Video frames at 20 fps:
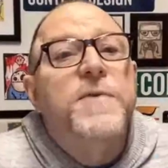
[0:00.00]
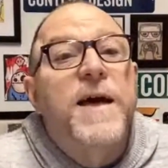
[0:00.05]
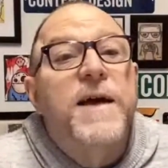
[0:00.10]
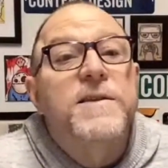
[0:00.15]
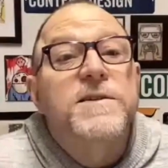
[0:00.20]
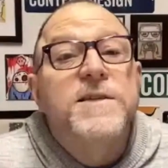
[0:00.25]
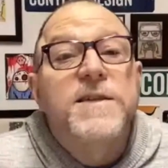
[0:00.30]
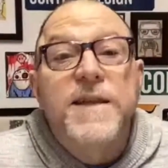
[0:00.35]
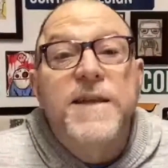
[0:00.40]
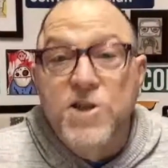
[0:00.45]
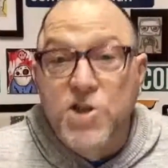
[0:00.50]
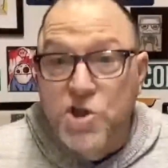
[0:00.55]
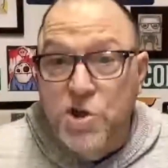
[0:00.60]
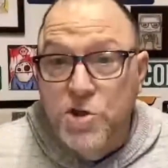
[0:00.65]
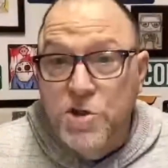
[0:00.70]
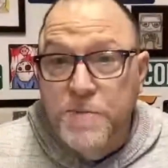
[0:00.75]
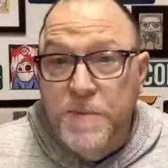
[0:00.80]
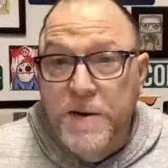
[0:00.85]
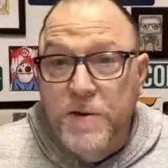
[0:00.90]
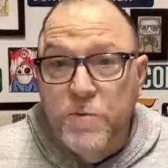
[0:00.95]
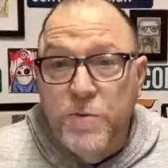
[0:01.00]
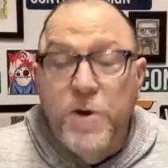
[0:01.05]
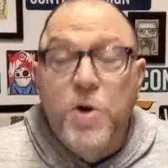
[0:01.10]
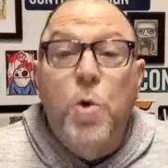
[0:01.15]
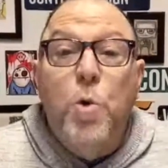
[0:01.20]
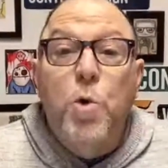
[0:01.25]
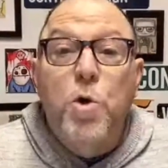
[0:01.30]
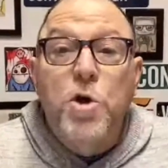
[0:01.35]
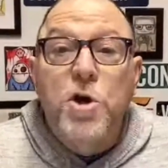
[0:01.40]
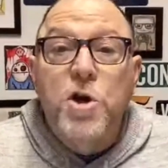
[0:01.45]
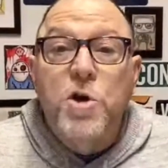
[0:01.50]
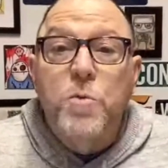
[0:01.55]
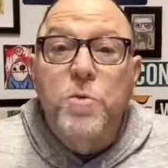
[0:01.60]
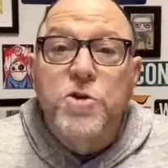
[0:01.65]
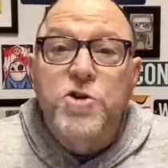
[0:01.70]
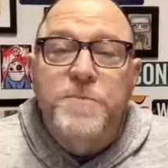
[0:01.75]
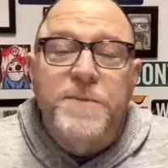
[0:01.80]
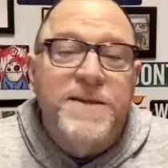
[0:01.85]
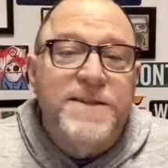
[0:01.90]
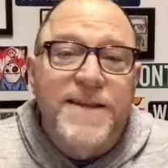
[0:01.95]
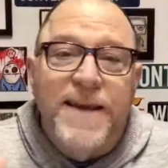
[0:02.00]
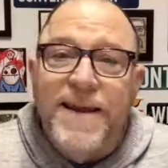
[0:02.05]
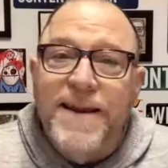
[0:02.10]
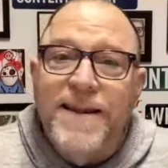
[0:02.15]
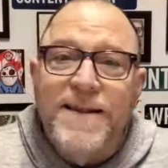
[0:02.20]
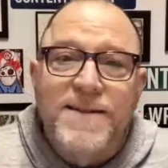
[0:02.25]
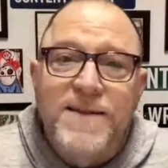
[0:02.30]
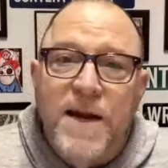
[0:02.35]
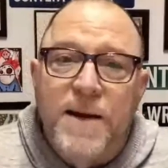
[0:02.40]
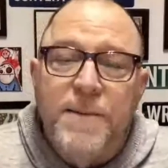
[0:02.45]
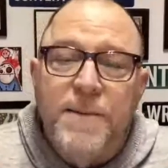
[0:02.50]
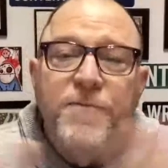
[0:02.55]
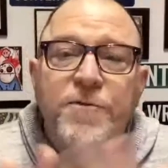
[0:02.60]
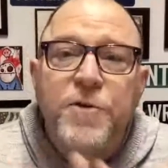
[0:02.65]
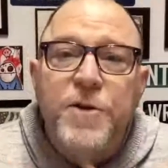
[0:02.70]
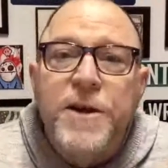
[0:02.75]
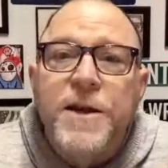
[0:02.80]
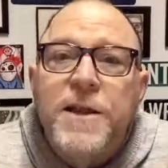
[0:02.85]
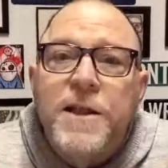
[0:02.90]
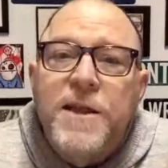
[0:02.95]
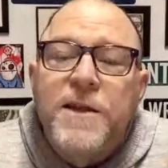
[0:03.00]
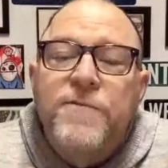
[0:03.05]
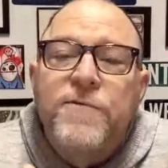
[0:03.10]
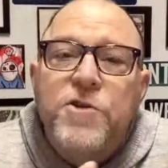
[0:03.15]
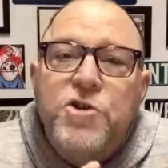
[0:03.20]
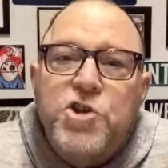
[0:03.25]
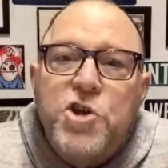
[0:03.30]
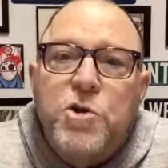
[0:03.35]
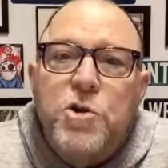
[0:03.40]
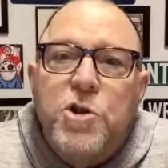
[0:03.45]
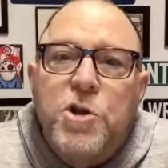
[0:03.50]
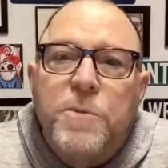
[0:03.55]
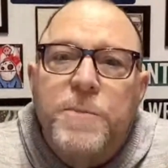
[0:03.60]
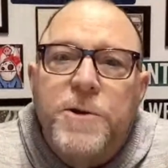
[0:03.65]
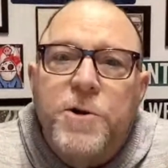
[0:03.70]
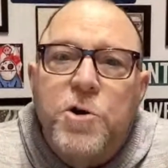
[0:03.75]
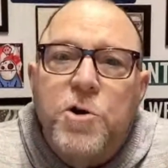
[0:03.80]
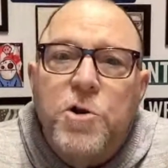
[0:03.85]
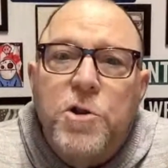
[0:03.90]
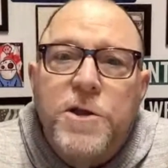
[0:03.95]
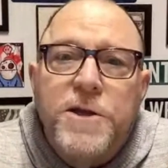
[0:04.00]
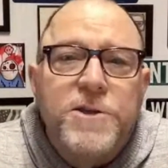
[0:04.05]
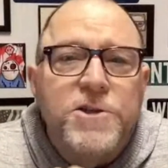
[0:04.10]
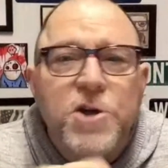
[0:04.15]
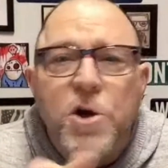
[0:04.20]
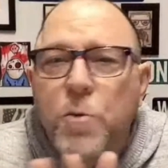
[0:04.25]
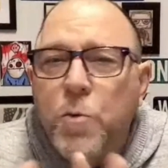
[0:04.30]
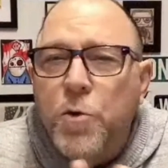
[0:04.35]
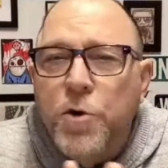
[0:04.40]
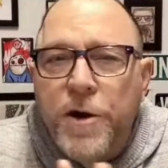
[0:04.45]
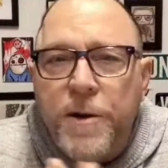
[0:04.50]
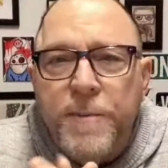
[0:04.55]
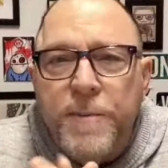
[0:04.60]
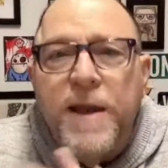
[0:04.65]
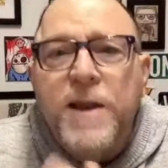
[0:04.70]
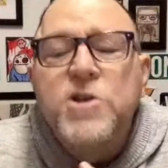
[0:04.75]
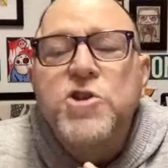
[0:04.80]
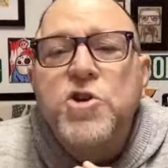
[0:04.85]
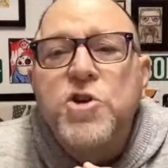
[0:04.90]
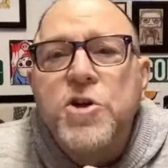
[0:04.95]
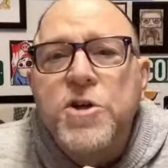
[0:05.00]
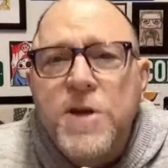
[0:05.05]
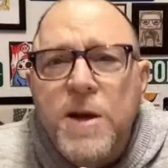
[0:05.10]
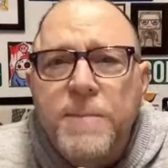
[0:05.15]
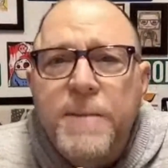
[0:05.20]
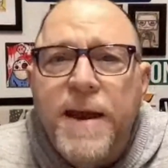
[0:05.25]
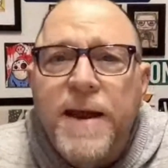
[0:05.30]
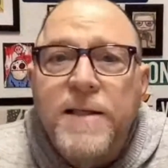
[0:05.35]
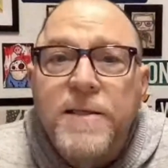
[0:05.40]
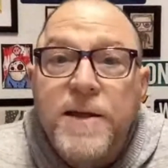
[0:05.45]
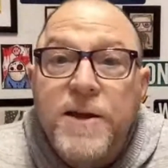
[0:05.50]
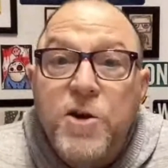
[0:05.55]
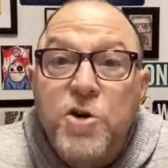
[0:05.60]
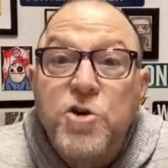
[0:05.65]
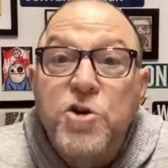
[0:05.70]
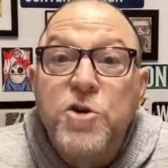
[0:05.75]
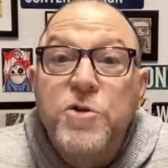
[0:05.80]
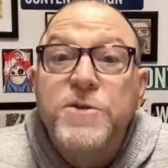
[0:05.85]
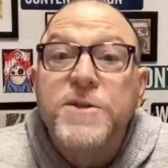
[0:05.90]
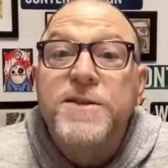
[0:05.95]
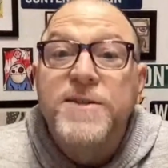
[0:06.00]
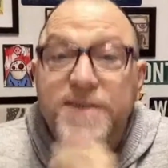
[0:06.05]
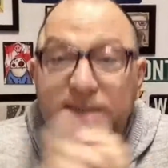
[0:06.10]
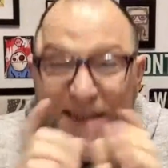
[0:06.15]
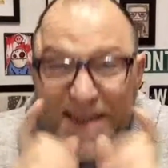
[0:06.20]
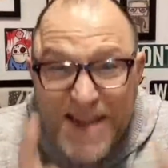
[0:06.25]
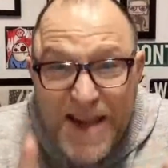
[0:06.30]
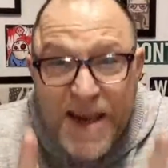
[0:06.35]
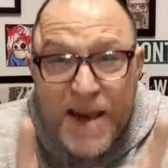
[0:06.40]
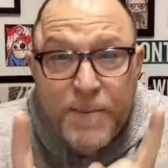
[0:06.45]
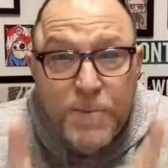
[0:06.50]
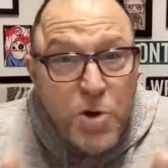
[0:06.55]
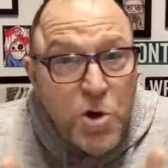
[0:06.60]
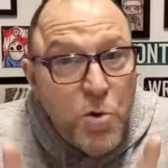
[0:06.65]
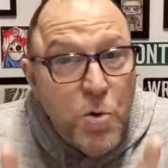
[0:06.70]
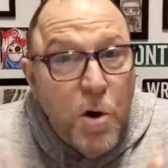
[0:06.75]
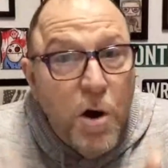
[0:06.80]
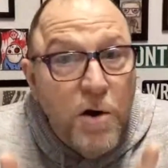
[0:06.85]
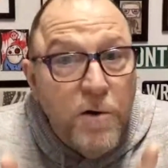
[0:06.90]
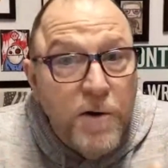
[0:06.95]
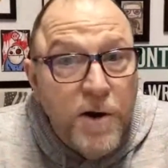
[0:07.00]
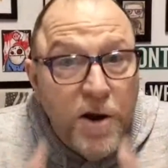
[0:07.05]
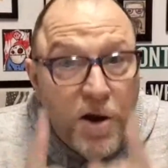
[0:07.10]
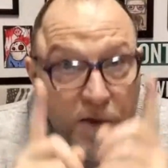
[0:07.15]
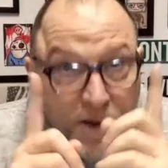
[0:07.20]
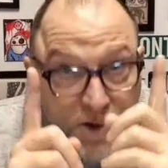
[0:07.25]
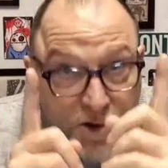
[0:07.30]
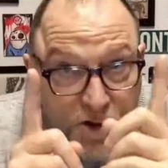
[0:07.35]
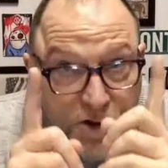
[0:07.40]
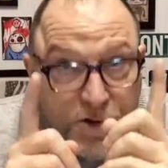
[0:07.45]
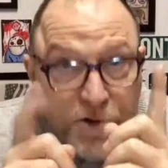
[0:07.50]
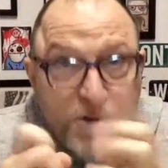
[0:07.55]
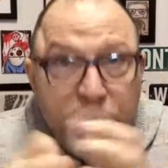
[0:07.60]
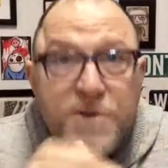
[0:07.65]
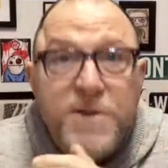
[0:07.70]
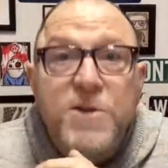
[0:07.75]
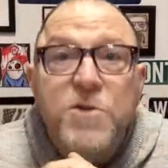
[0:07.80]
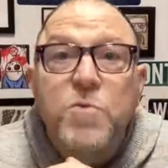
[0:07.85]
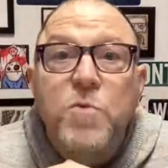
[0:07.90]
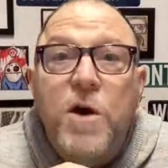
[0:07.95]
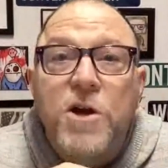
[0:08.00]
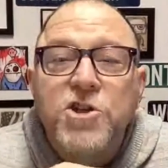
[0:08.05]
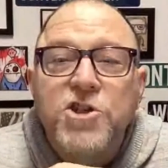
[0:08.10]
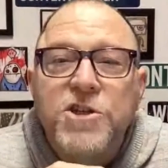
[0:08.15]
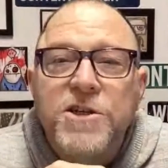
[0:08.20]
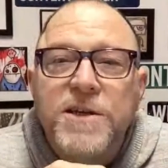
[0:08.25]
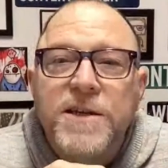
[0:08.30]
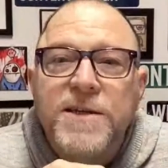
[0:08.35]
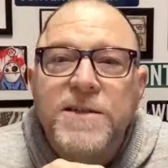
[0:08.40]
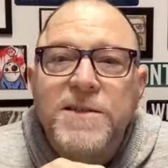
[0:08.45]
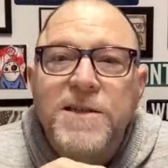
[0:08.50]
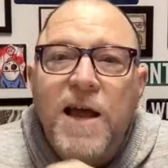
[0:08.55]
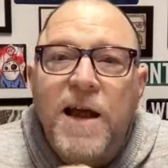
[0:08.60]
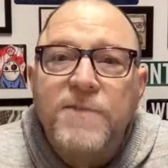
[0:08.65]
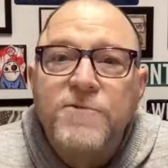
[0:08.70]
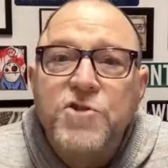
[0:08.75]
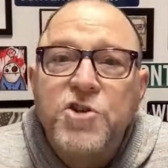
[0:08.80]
that today's show is being recorded, which means at any time, if you need to leave the show a little bit early, don't worry about it. You can come back later using the same URL that you're using to watch today's live